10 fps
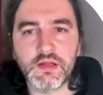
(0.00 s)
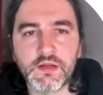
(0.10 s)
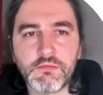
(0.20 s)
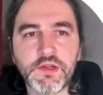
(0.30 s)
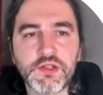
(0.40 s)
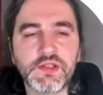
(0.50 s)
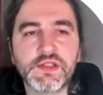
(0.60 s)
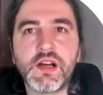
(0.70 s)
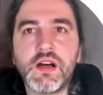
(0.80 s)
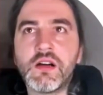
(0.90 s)

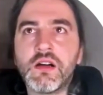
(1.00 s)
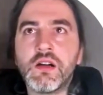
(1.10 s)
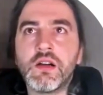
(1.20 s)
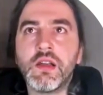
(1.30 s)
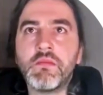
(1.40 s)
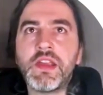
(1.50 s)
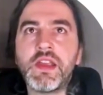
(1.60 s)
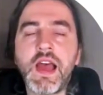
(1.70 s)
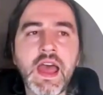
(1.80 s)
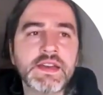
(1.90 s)
questions. Am
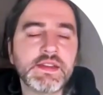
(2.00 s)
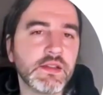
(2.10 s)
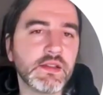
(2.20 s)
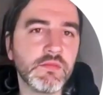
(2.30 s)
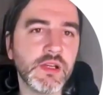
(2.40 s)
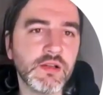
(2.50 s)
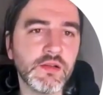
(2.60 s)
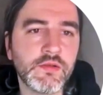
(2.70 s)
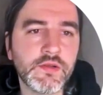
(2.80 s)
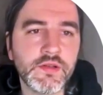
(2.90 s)
I asking my
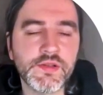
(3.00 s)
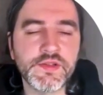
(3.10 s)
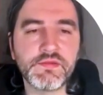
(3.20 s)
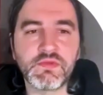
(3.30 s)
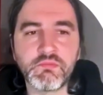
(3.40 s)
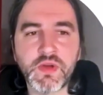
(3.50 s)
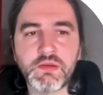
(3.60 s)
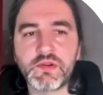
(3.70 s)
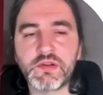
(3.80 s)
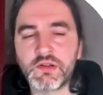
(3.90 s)
learner to
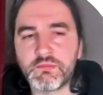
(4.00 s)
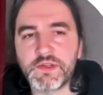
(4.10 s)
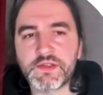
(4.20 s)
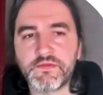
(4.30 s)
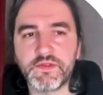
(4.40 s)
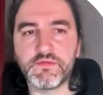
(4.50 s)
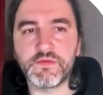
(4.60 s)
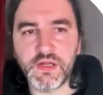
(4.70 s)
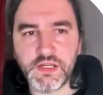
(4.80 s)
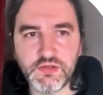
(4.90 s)
remember a piece of
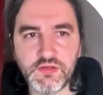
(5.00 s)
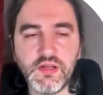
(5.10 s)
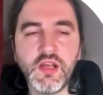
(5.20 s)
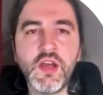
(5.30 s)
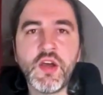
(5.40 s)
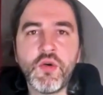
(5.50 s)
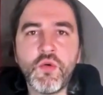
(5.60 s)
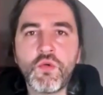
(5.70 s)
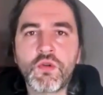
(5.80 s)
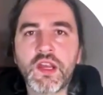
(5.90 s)
information,
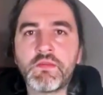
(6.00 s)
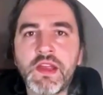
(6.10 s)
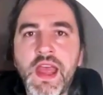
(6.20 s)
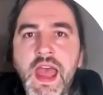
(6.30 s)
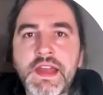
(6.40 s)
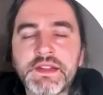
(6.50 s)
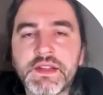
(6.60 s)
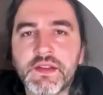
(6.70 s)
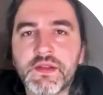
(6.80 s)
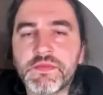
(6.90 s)
or am I
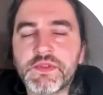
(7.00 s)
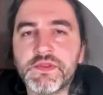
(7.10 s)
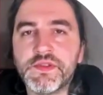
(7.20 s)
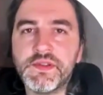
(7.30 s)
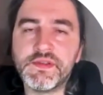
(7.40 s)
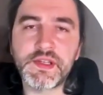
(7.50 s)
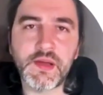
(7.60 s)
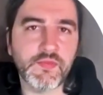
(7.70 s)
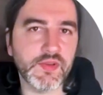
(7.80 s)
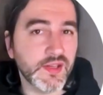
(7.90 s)
asking them to do
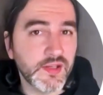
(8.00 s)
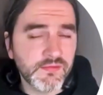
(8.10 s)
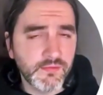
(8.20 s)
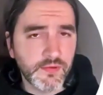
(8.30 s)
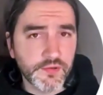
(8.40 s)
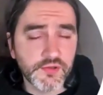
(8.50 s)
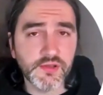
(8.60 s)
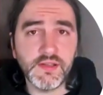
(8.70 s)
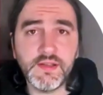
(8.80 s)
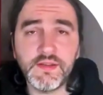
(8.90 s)
something kind of
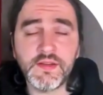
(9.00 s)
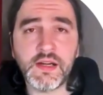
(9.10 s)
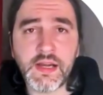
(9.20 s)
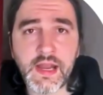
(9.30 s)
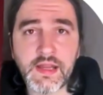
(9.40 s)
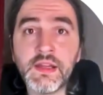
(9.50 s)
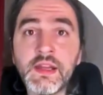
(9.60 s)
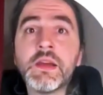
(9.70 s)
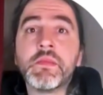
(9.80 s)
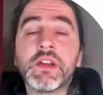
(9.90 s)
virtually in their head?
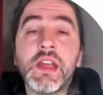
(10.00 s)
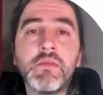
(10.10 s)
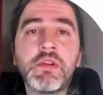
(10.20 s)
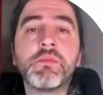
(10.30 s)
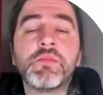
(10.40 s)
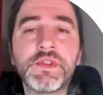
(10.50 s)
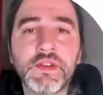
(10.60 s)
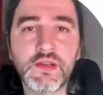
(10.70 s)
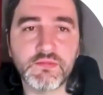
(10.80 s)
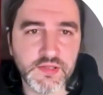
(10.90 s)
But am I
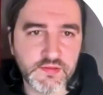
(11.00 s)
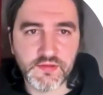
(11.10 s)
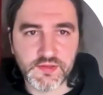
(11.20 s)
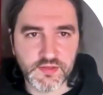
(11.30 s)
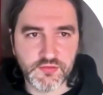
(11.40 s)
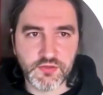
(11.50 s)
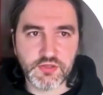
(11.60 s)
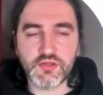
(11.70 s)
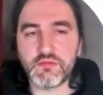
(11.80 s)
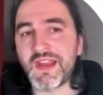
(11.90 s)
putting them into a
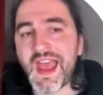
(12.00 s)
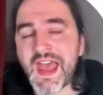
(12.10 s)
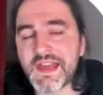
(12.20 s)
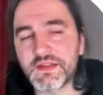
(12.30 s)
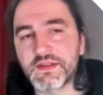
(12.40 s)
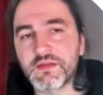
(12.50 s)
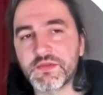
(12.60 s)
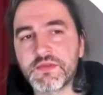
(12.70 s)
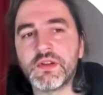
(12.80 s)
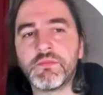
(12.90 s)
situation? Am I asking
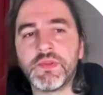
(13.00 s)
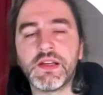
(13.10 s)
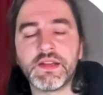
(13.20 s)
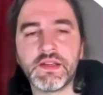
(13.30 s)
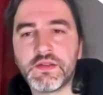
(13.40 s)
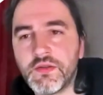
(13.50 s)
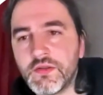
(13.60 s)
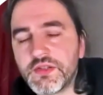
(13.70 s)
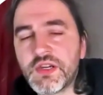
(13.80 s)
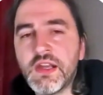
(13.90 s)
them to apply that
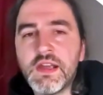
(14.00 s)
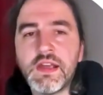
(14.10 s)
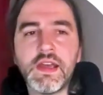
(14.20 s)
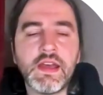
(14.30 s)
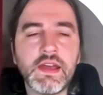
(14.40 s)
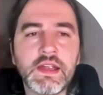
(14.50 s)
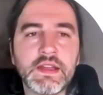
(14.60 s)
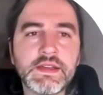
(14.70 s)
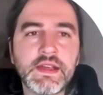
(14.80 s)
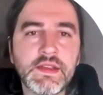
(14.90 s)
knowledge?
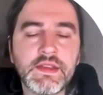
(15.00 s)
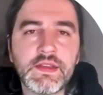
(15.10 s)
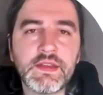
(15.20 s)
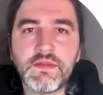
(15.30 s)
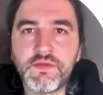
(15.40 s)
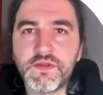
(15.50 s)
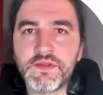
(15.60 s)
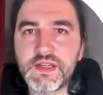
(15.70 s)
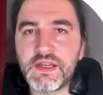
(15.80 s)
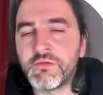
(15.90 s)
And I think if you
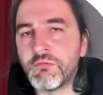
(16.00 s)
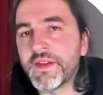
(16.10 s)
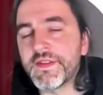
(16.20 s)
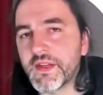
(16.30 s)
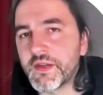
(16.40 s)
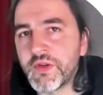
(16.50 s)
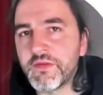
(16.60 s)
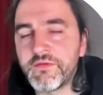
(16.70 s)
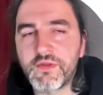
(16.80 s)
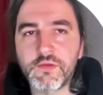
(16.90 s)
take one thing away
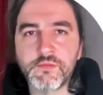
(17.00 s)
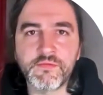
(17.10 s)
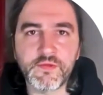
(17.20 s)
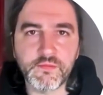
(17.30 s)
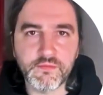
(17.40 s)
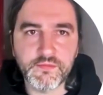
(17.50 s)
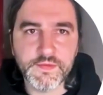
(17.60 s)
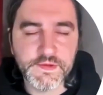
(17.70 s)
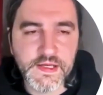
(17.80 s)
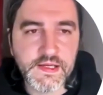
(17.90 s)
from
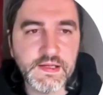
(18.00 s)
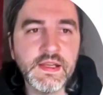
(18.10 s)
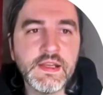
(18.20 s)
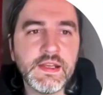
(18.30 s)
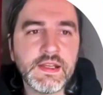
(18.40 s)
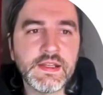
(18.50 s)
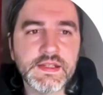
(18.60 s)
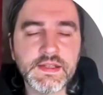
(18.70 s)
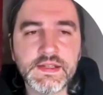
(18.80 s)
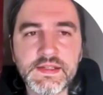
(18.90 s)
today,
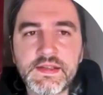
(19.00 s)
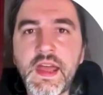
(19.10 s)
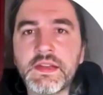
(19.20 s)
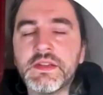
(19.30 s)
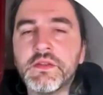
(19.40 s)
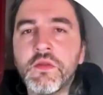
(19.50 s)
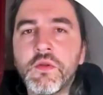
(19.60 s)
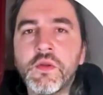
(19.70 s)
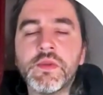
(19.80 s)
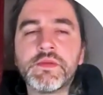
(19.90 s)
it's that you
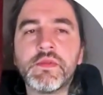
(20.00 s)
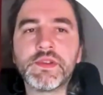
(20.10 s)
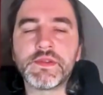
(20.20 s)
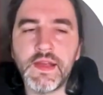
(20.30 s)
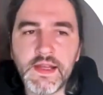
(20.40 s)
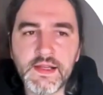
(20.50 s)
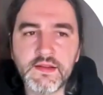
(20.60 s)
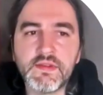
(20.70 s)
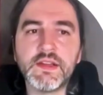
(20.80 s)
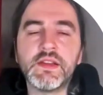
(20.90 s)
always want to
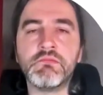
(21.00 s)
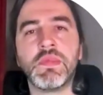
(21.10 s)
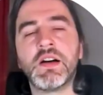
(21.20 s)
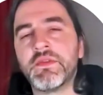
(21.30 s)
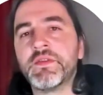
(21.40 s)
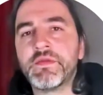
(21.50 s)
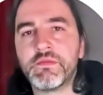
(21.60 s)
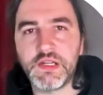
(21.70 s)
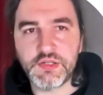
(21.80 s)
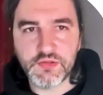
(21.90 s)
elevate above
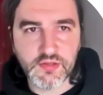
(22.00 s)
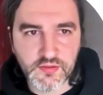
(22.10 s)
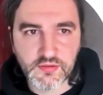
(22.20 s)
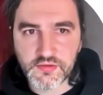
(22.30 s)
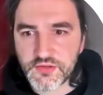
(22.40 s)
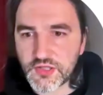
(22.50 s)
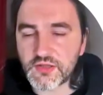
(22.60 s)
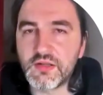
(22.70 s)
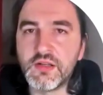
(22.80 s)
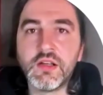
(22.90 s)
information and knowledge
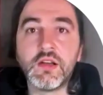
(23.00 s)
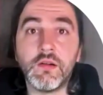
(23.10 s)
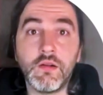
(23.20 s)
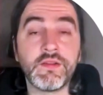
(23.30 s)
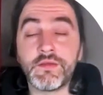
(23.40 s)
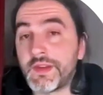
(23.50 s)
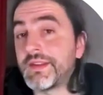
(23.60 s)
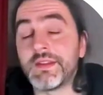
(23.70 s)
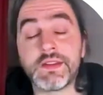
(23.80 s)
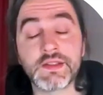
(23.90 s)
check, although
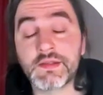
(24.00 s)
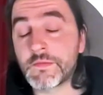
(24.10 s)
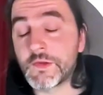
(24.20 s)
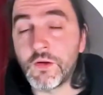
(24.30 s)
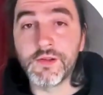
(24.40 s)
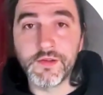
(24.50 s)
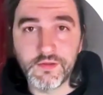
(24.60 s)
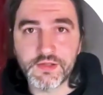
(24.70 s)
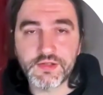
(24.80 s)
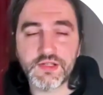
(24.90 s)
that thing is called
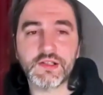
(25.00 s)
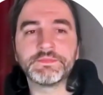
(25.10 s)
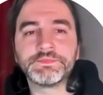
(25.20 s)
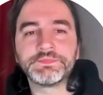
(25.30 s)
knowledge check.